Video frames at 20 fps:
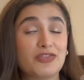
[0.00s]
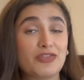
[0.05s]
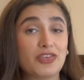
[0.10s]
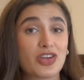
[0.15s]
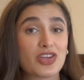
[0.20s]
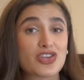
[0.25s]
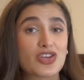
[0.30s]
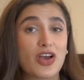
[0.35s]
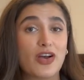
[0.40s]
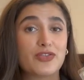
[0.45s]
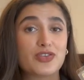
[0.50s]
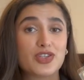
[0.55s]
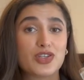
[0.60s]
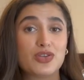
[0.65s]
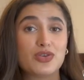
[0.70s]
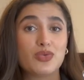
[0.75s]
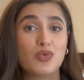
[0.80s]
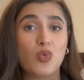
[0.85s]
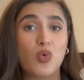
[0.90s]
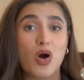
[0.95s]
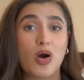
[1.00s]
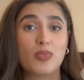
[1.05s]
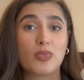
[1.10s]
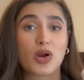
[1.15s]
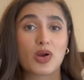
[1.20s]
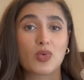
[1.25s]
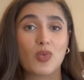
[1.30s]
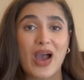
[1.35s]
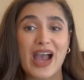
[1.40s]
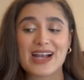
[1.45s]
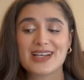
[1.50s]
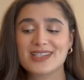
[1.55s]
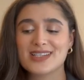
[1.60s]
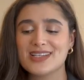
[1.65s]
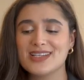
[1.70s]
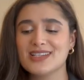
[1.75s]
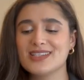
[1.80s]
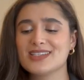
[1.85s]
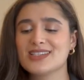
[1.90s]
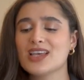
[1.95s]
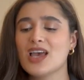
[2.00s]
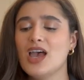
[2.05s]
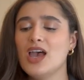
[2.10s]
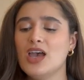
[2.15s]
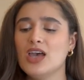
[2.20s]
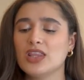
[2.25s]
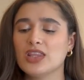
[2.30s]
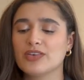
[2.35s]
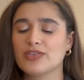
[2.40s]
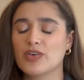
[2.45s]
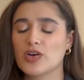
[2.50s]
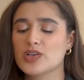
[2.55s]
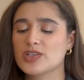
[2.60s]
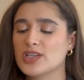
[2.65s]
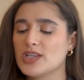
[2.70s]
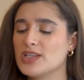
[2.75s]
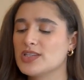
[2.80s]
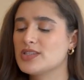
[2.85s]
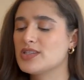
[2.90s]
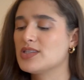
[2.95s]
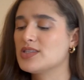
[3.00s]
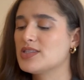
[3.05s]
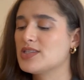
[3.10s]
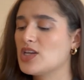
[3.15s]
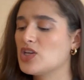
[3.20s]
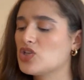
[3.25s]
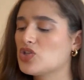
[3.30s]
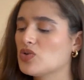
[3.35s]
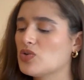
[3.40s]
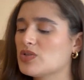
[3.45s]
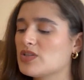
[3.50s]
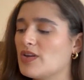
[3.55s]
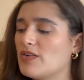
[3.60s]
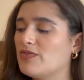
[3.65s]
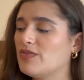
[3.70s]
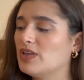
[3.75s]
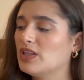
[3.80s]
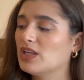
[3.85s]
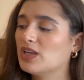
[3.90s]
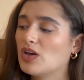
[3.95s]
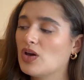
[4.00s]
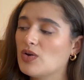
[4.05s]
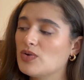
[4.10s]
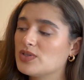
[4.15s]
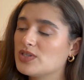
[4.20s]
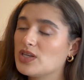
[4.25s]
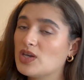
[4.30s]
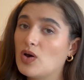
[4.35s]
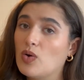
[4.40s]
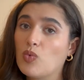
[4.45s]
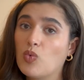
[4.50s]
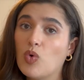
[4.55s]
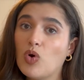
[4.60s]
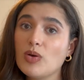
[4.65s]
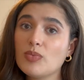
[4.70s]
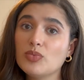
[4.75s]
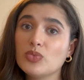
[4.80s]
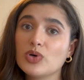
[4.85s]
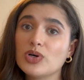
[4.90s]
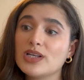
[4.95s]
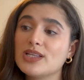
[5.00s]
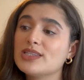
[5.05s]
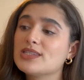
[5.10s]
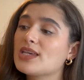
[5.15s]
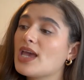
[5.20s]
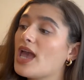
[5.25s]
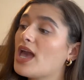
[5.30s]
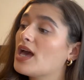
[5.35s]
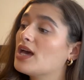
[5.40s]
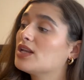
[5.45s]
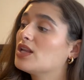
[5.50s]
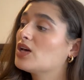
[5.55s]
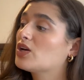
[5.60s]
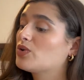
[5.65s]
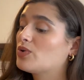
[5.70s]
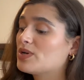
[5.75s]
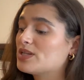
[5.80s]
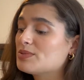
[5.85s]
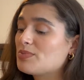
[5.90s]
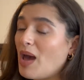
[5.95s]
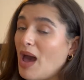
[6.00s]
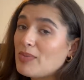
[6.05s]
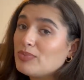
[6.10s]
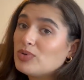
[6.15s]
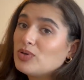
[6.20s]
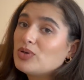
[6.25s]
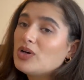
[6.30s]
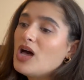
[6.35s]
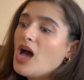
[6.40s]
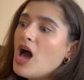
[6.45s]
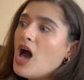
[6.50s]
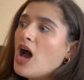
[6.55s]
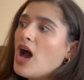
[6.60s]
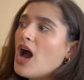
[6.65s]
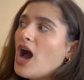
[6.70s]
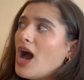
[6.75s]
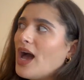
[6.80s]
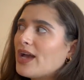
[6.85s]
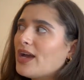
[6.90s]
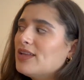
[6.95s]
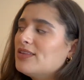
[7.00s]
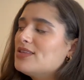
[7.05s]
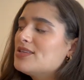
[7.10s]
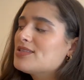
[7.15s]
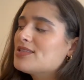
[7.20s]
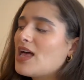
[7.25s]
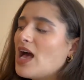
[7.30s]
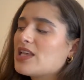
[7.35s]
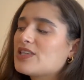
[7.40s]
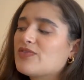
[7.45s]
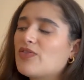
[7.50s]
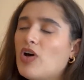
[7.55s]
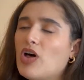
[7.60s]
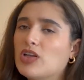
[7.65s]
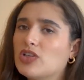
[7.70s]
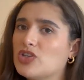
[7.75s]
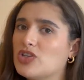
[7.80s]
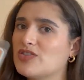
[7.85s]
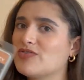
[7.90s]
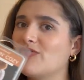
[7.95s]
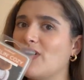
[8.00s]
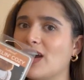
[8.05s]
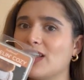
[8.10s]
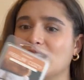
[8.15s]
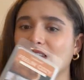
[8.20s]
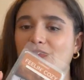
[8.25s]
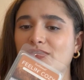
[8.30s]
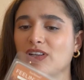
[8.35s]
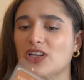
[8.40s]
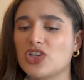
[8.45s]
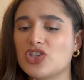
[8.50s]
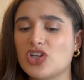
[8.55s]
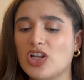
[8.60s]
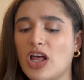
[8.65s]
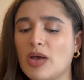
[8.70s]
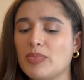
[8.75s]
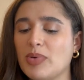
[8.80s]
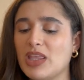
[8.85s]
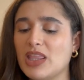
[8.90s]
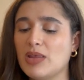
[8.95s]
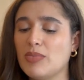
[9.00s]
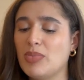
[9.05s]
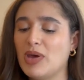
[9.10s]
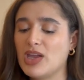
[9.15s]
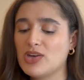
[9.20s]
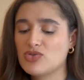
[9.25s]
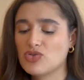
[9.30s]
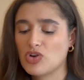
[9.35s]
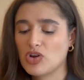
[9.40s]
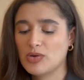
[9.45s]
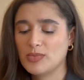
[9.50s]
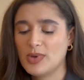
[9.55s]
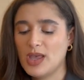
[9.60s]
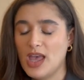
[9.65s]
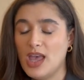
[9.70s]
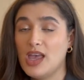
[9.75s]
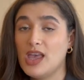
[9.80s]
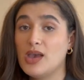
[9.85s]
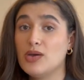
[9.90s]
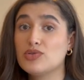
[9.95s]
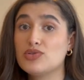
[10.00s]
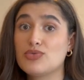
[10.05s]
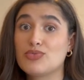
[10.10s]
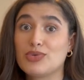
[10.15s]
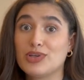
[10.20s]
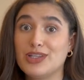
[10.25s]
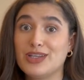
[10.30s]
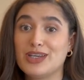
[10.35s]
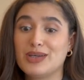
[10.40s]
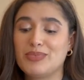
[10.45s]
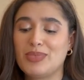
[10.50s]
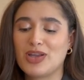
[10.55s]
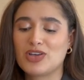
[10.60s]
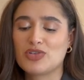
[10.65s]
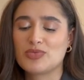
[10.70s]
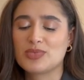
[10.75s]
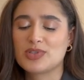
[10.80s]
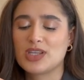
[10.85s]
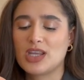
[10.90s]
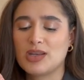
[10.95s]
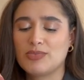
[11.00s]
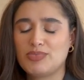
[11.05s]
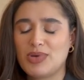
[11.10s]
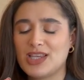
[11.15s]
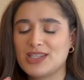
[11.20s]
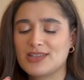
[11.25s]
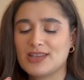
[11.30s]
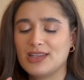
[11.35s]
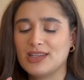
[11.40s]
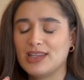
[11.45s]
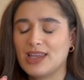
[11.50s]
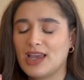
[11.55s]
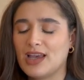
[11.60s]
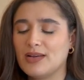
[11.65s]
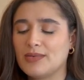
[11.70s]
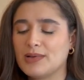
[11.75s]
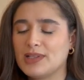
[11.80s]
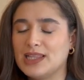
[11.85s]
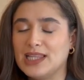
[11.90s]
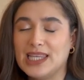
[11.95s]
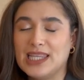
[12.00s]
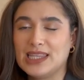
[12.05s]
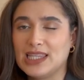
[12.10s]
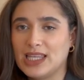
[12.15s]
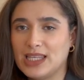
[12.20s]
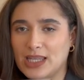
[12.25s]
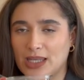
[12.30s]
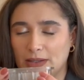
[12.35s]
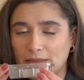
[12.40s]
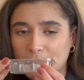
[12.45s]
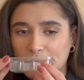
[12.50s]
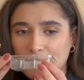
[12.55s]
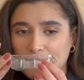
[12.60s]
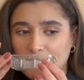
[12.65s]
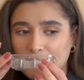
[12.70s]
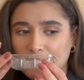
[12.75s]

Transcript: finish off 2 Walmart waxes. The first is Sensational's Feeling Cozy Warm Woods and Crisp Apple. I got this last fall and just finally finished it up in the bedroom. It was a really good bedroom scent, basically like a clean linen